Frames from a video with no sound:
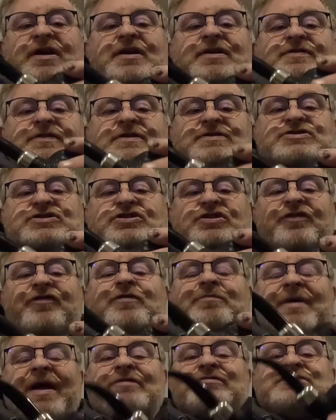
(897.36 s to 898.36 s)
There's enough
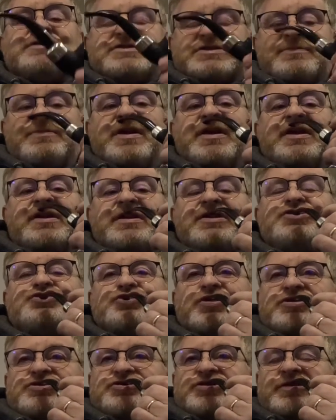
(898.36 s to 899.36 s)
about it to make it
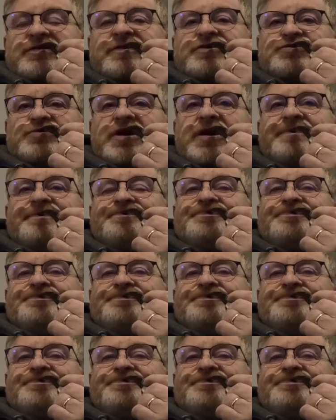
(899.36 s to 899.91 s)
interesting as well.